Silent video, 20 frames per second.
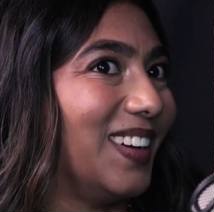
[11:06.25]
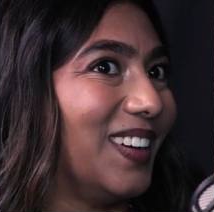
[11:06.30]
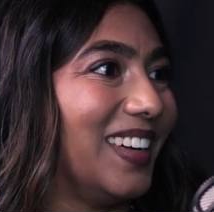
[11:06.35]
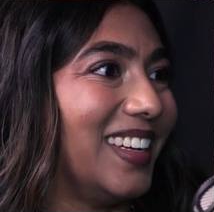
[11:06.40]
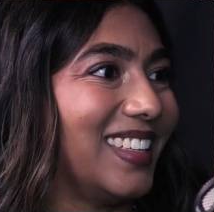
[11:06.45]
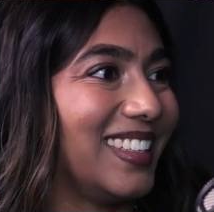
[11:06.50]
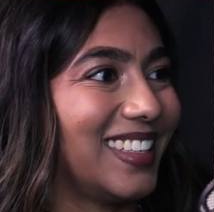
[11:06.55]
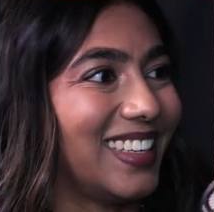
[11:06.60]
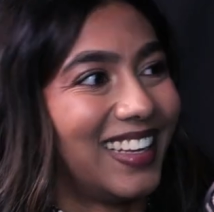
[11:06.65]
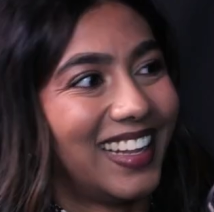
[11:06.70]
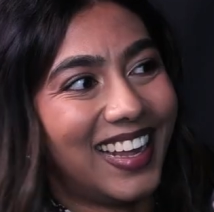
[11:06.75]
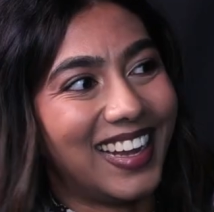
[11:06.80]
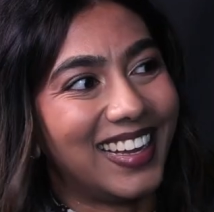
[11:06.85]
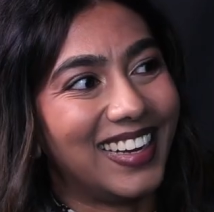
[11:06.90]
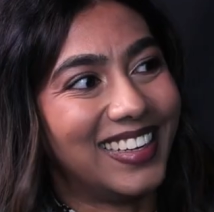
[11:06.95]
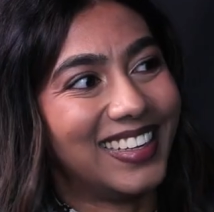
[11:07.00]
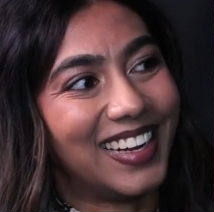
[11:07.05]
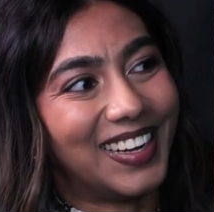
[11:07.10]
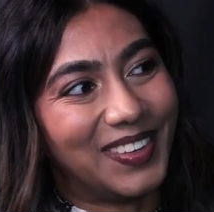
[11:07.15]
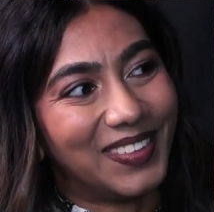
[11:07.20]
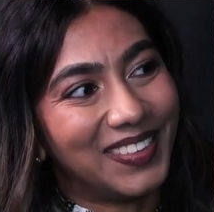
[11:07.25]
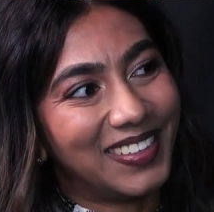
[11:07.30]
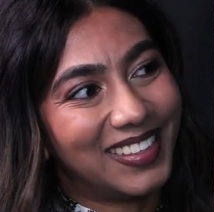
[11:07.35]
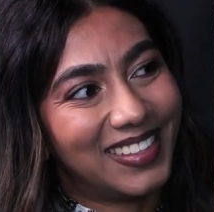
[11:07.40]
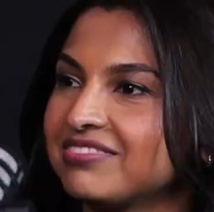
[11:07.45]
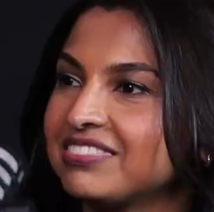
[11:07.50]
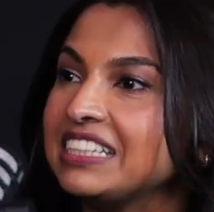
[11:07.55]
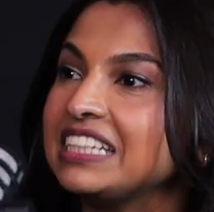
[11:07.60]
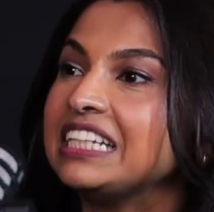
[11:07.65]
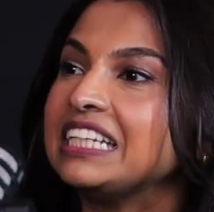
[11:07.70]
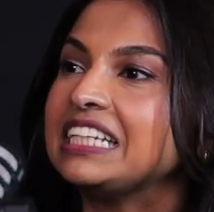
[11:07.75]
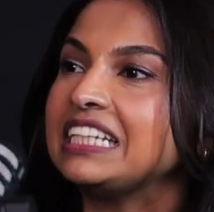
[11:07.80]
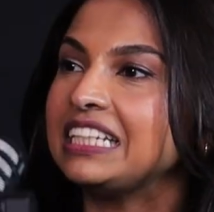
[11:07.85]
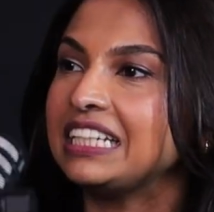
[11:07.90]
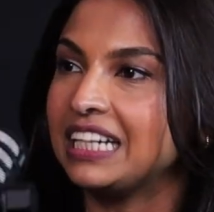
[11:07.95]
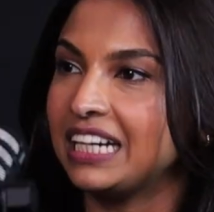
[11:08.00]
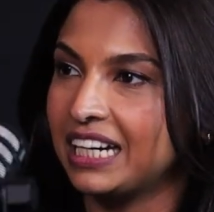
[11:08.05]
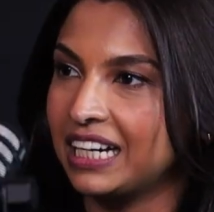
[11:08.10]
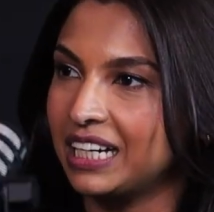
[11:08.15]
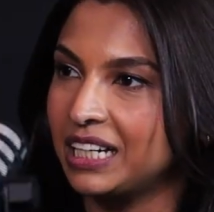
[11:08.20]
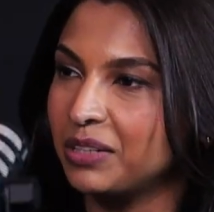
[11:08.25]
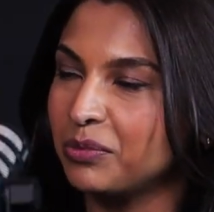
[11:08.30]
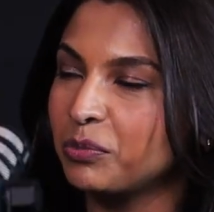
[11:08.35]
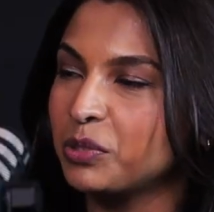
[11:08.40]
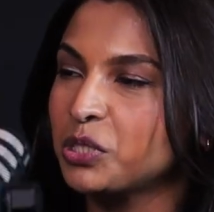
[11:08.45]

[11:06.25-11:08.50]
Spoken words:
isn't like a downside to that,